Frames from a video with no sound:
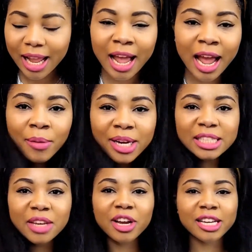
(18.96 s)
I wanted
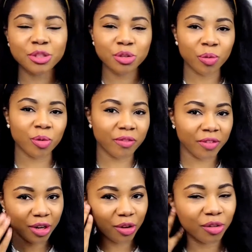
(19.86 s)
to give you guys a 2-in-1
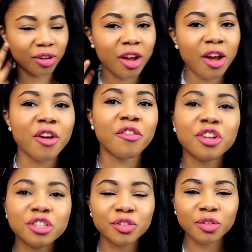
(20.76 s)
video.
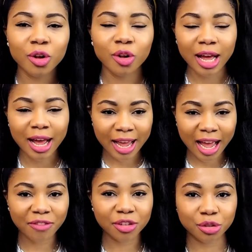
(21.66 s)
First of all, I
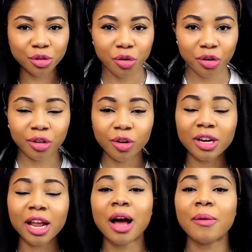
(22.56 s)
have a tutorial
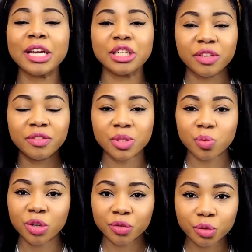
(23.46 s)
on how I achieved this
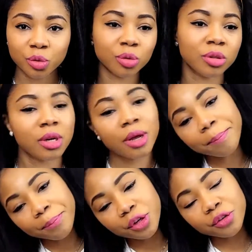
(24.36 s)
wonderful,
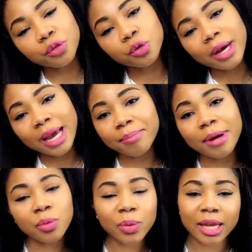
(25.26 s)
beautiful
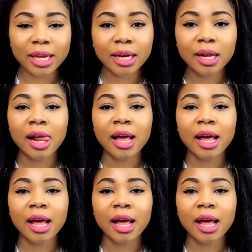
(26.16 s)
headband wig,